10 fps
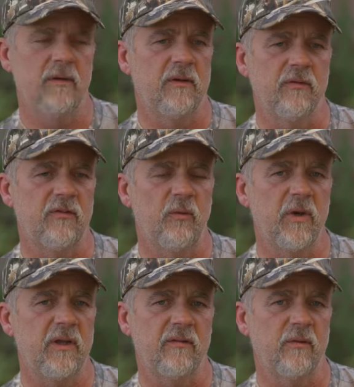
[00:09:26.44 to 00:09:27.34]
There's so
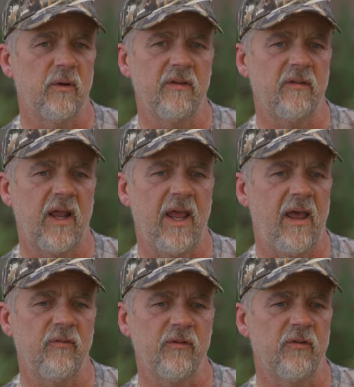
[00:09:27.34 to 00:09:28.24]
many stories that I
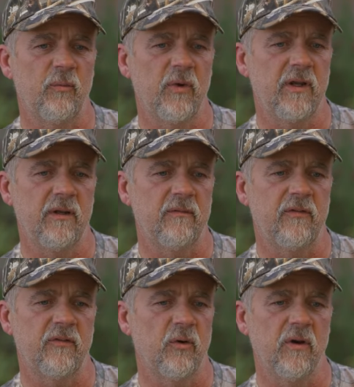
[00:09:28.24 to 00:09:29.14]
have and so many
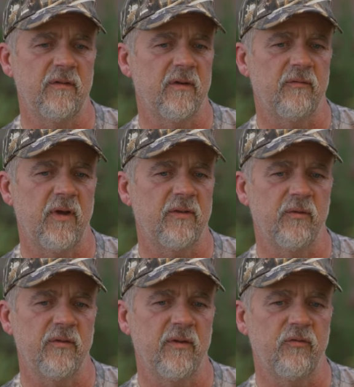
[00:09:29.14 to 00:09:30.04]
stories that
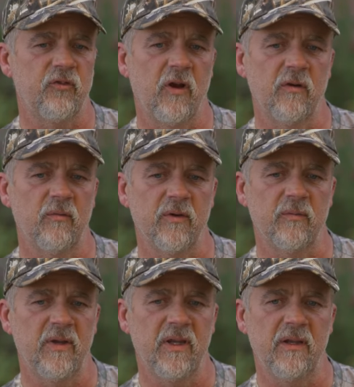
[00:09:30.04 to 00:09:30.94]
veterans have shared
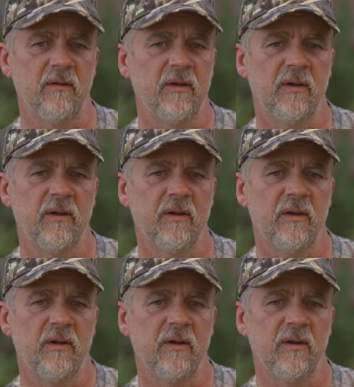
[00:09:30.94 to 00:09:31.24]
with me